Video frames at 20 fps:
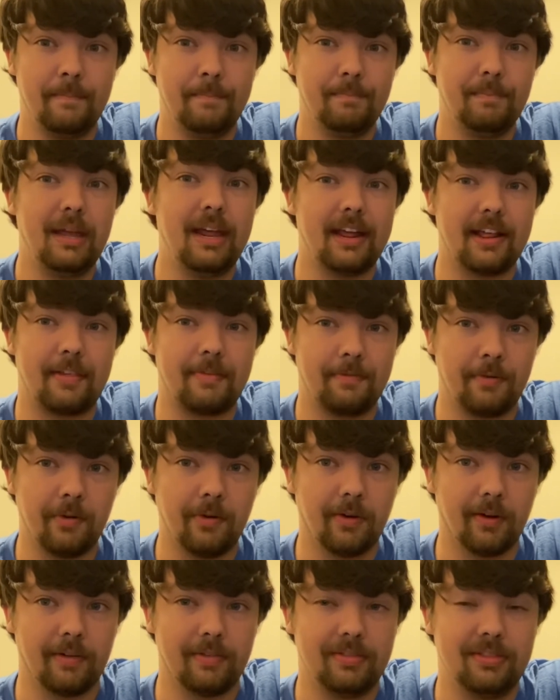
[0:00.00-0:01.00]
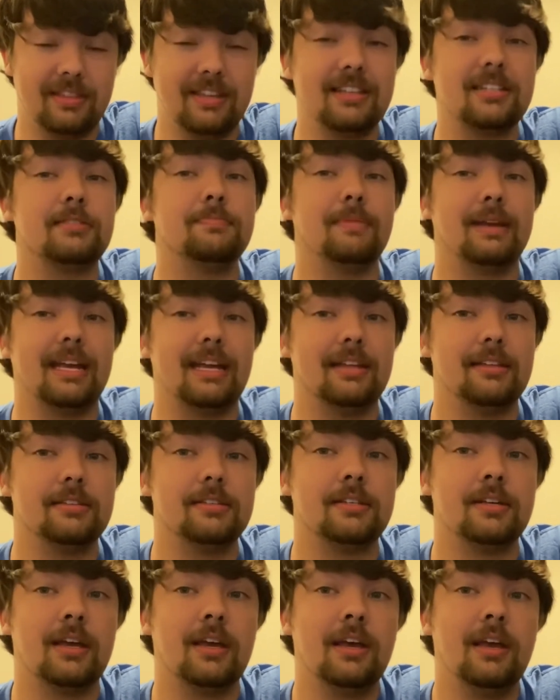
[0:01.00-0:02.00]
PS4. This
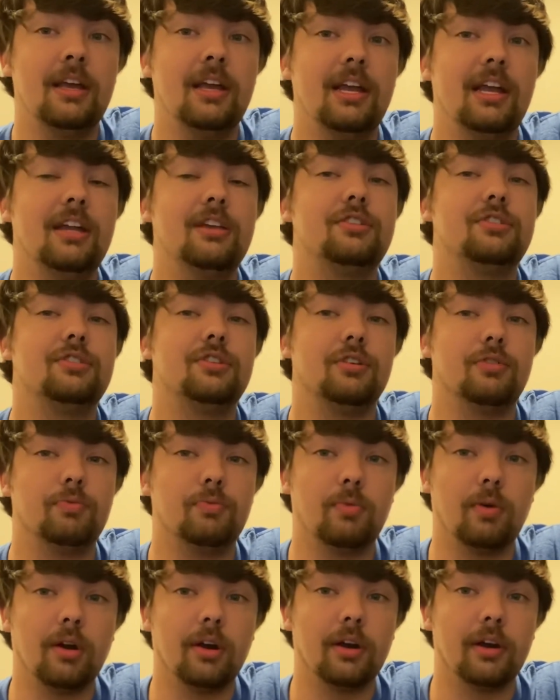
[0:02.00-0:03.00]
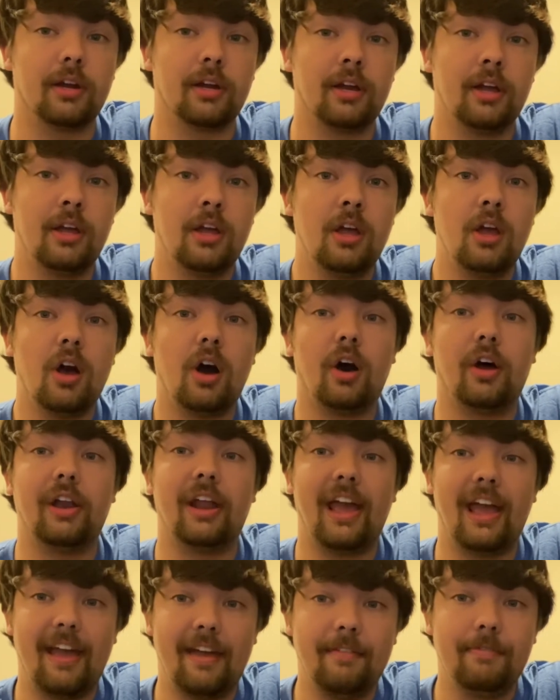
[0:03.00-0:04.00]
means it should work on
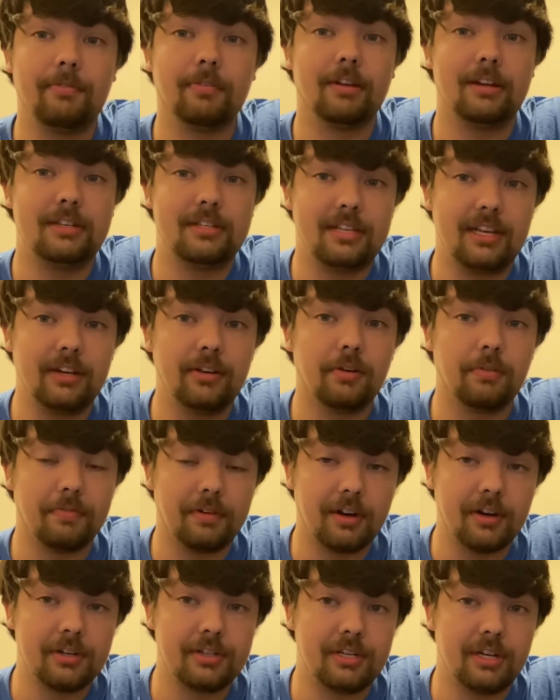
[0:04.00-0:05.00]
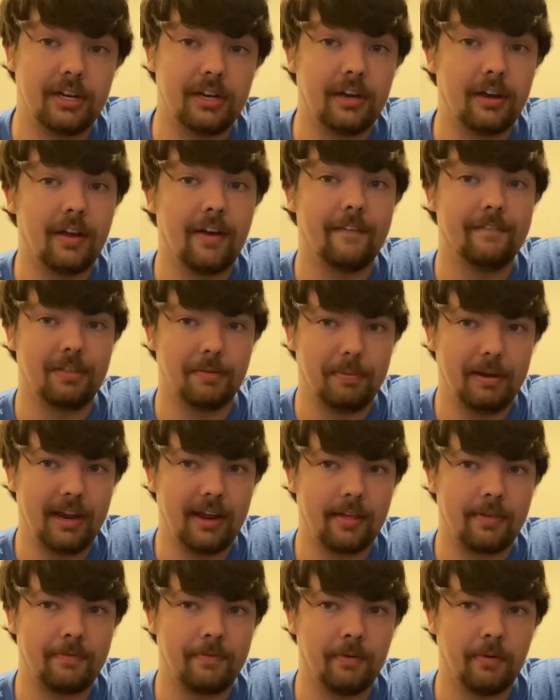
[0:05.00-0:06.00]
every single version of the
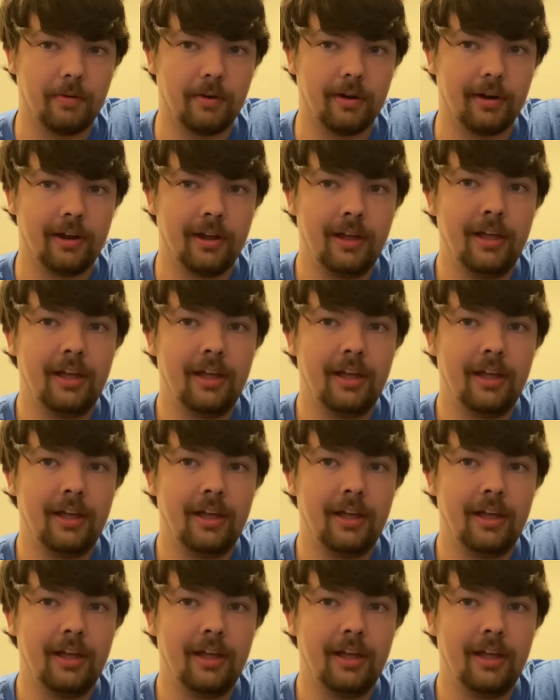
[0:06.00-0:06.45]
PS4.